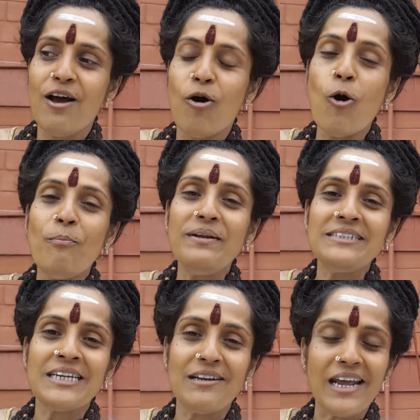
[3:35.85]
open
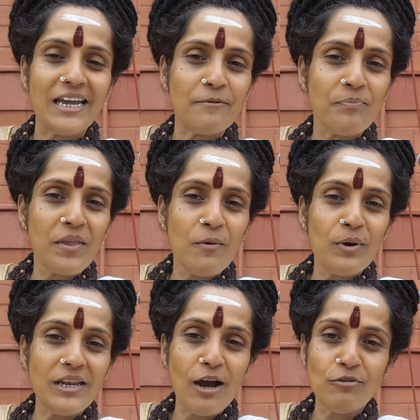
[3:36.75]
terrain
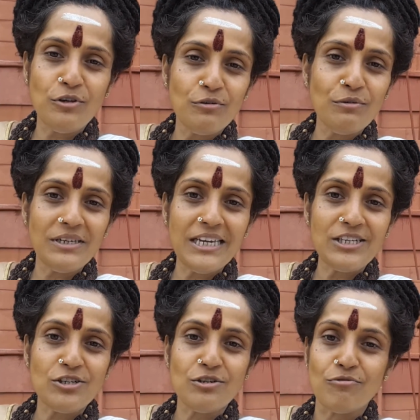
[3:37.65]
where now you need
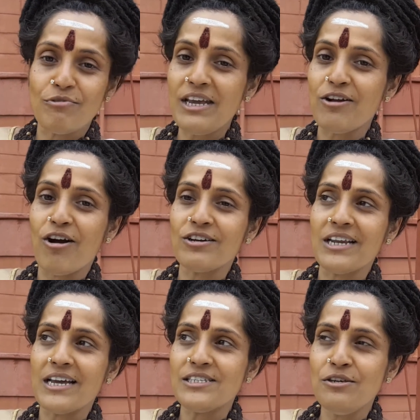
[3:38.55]
to
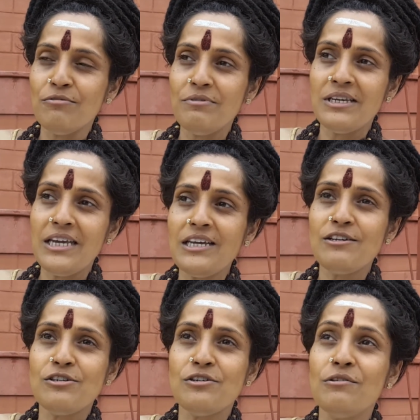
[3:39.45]
recognize, you need
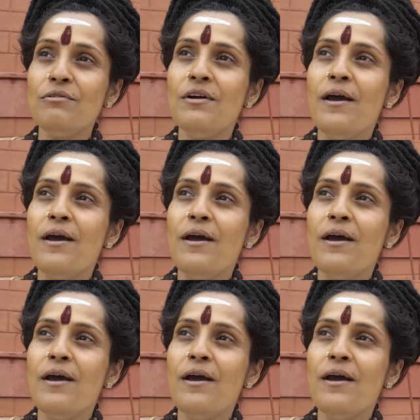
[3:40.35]
to